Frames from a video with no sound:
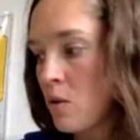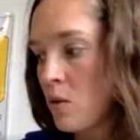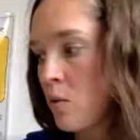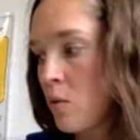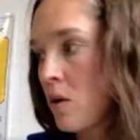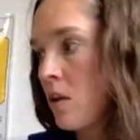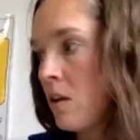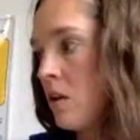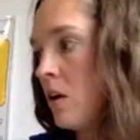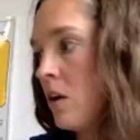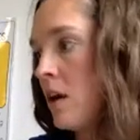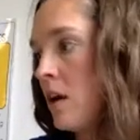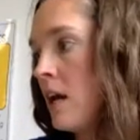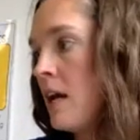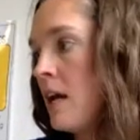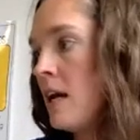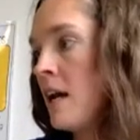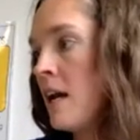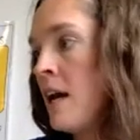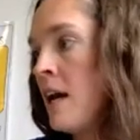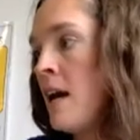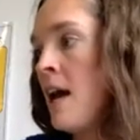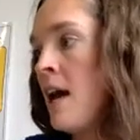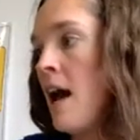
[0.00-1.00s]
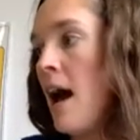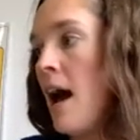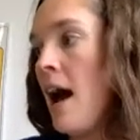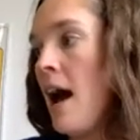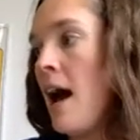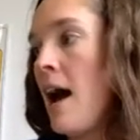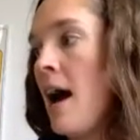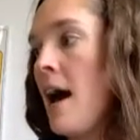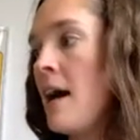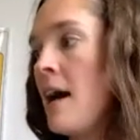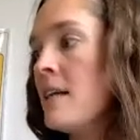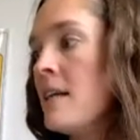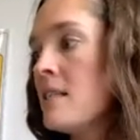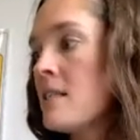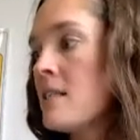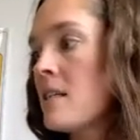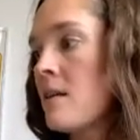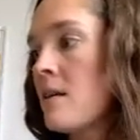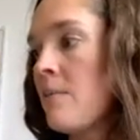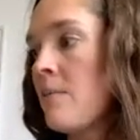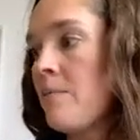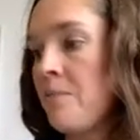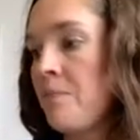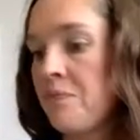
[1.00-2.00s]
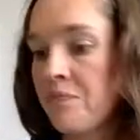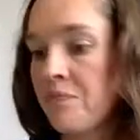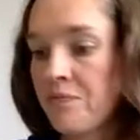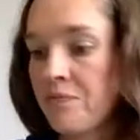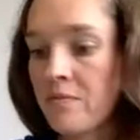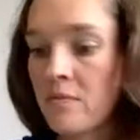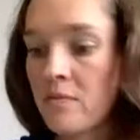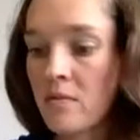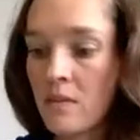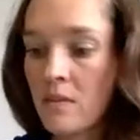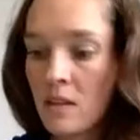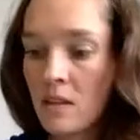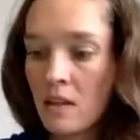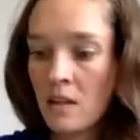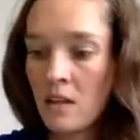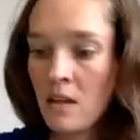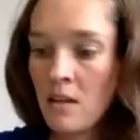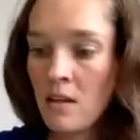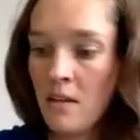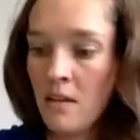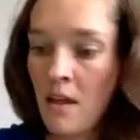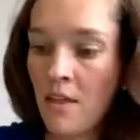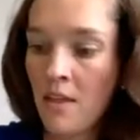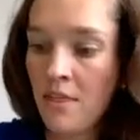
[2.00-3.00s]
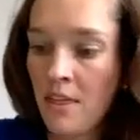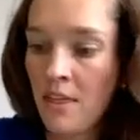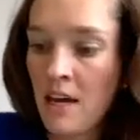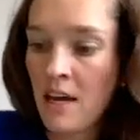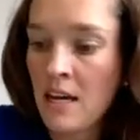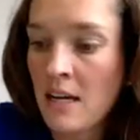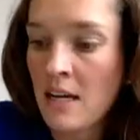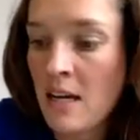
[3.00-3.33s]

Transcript: we're looking at the thing